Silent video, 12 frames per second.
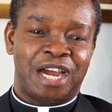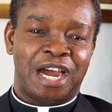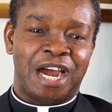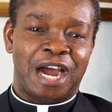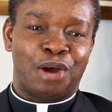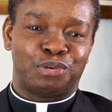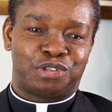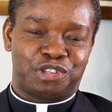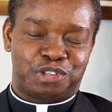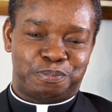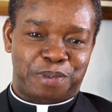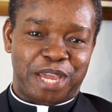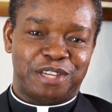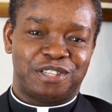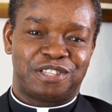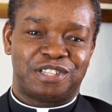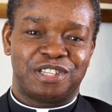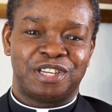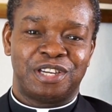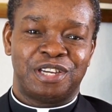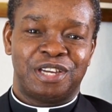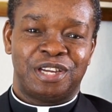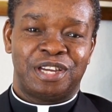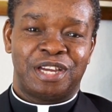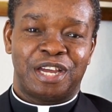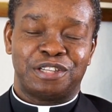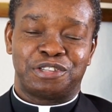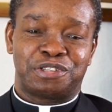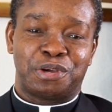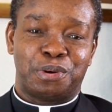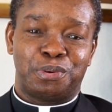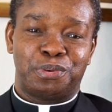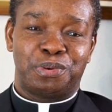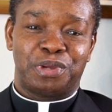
outer space. And so